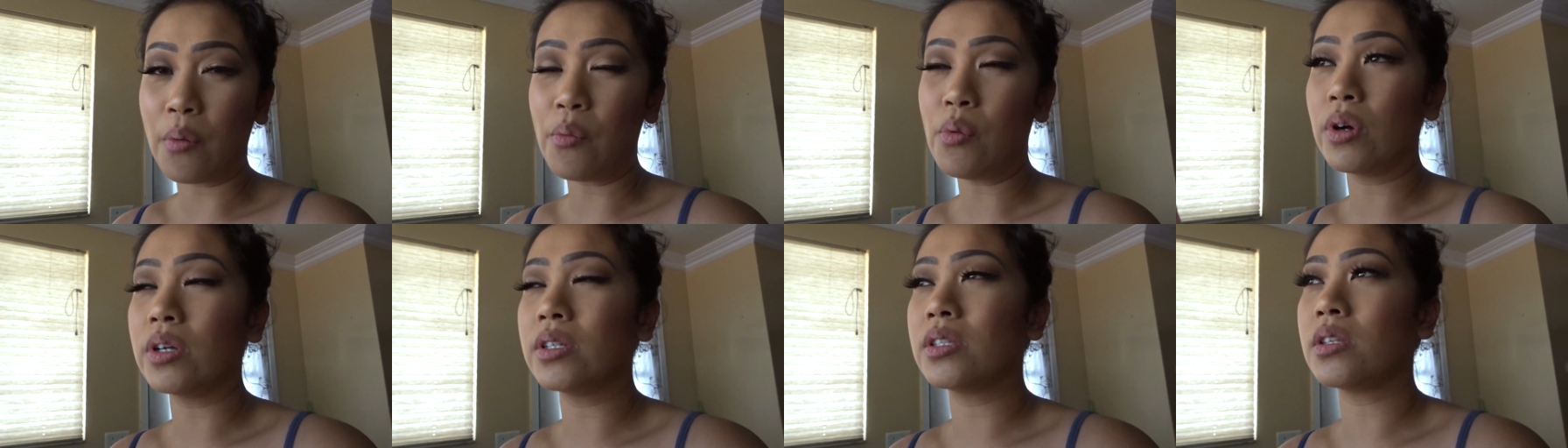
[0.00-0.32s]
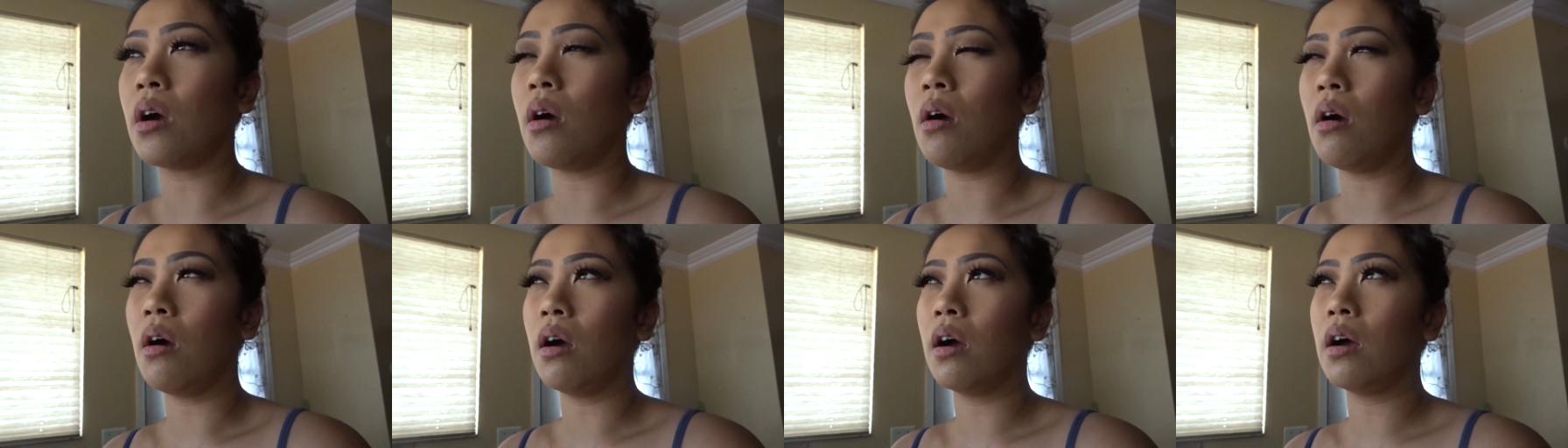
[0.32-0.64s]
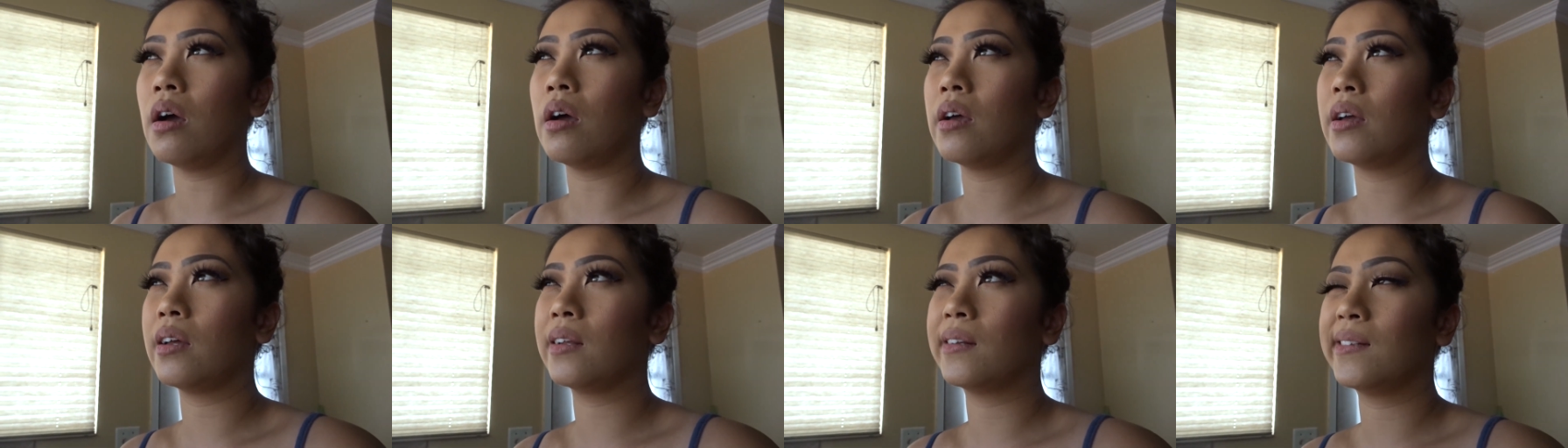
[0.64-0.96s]
I was
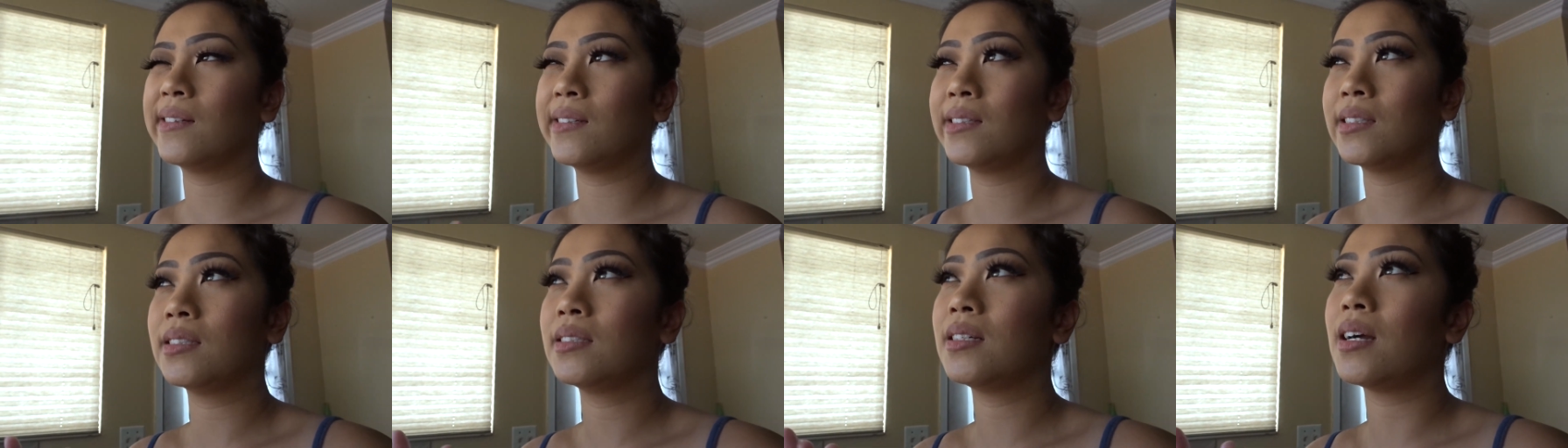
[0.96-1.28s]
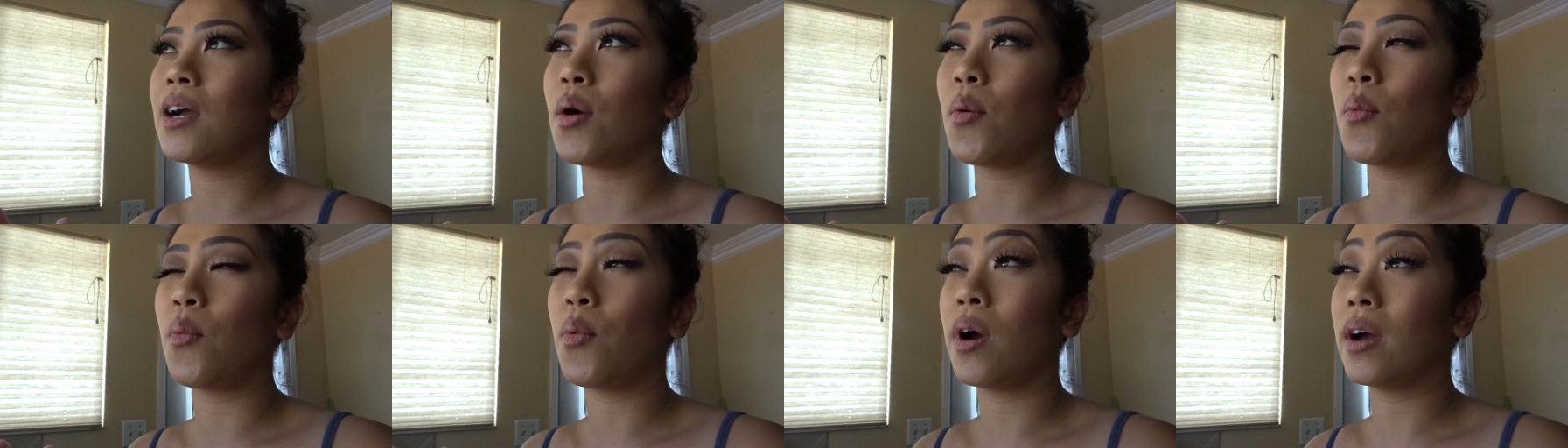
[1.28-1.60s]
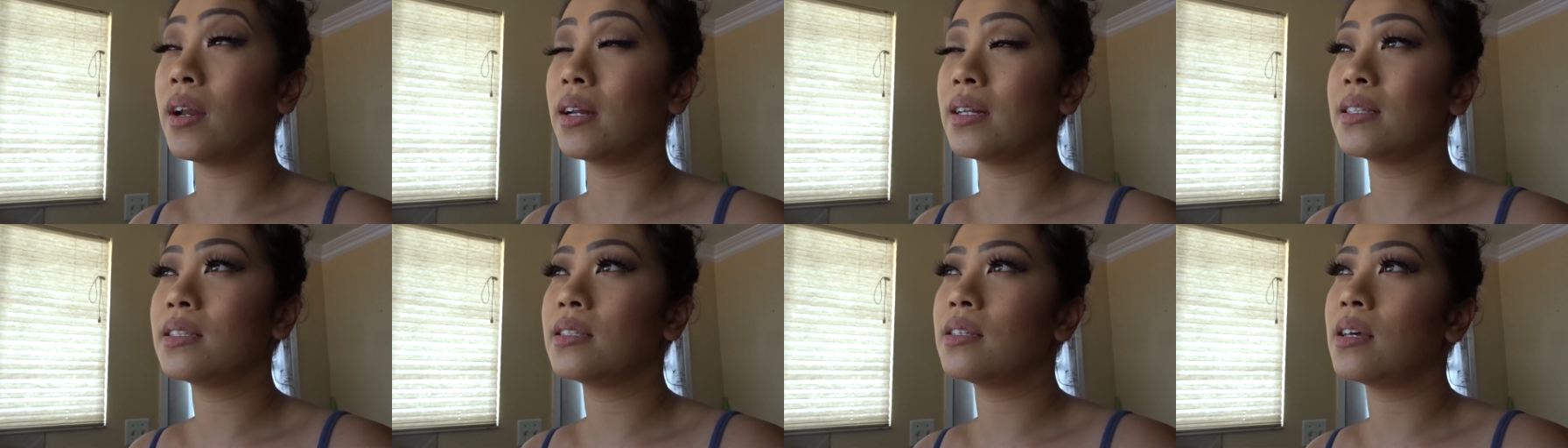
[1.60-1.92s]
on, I
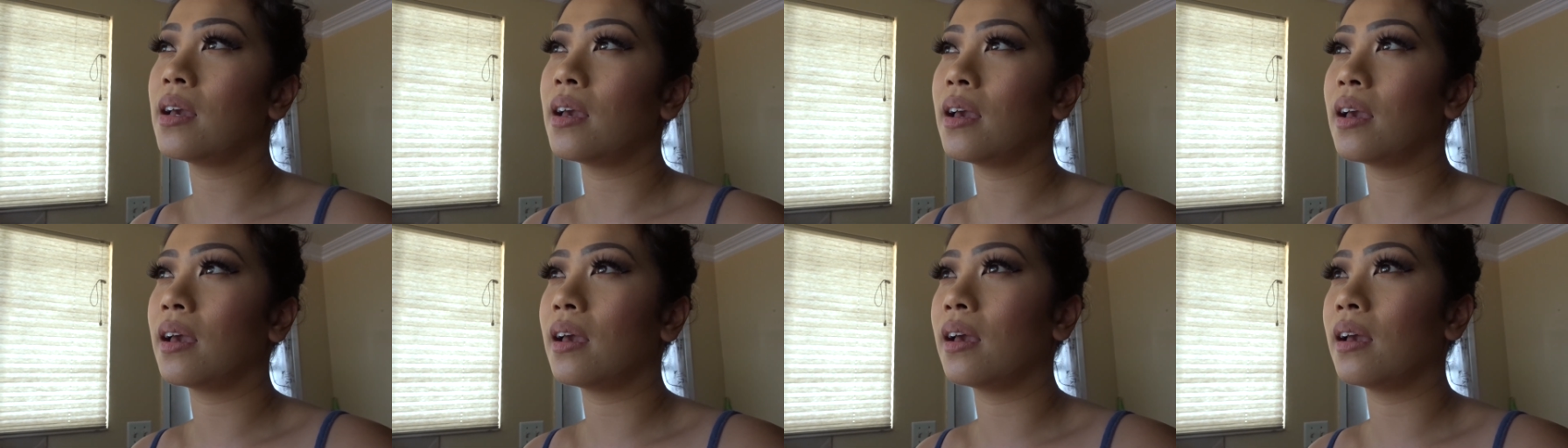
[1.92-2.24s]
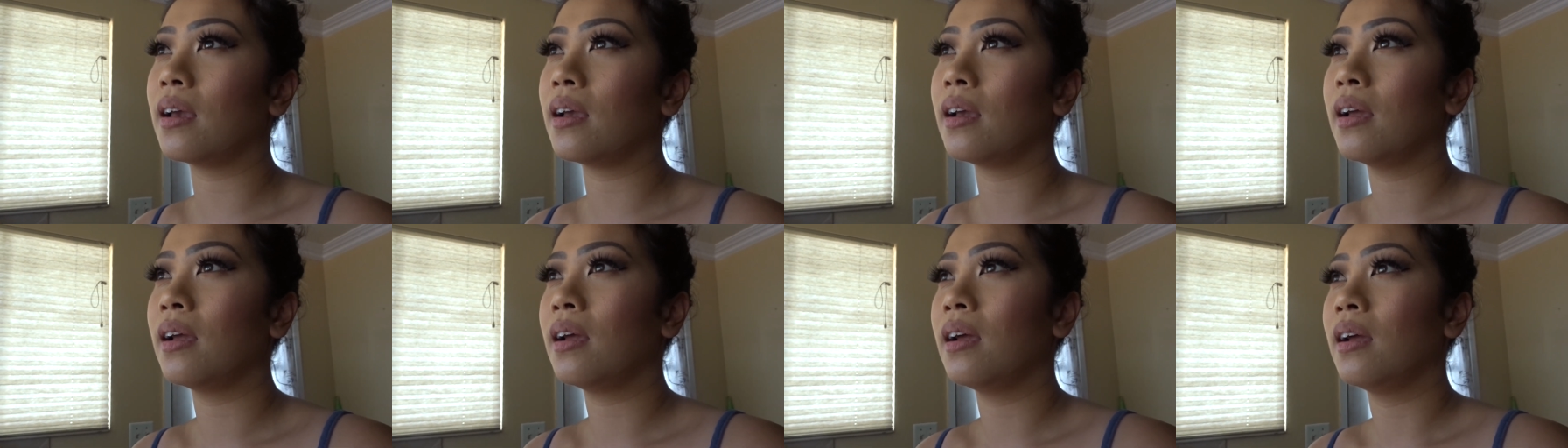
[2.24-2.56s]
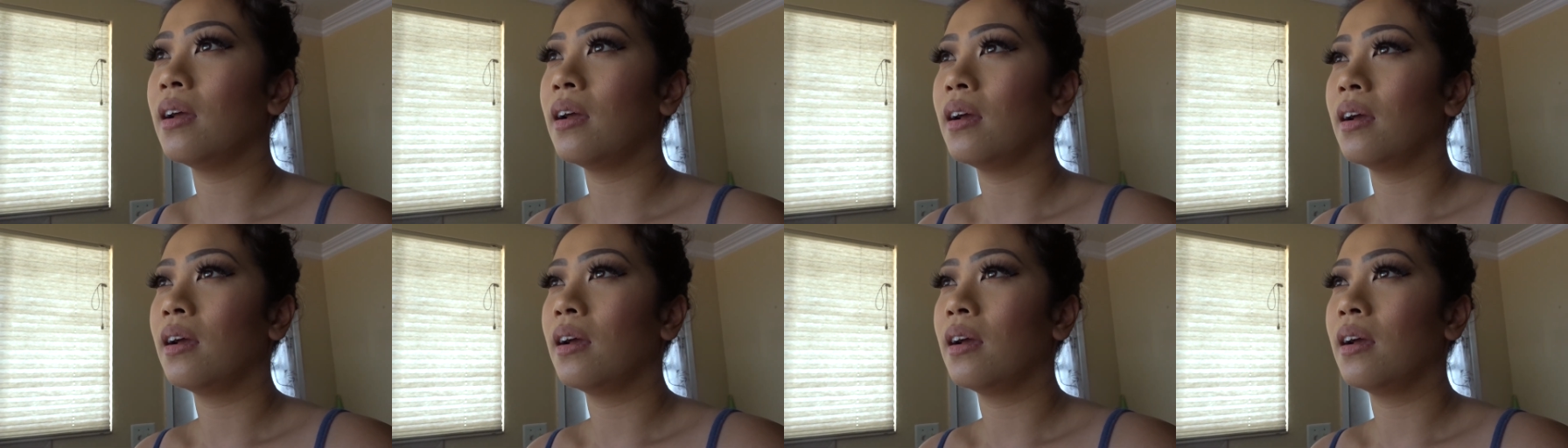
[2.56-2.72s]
want to say,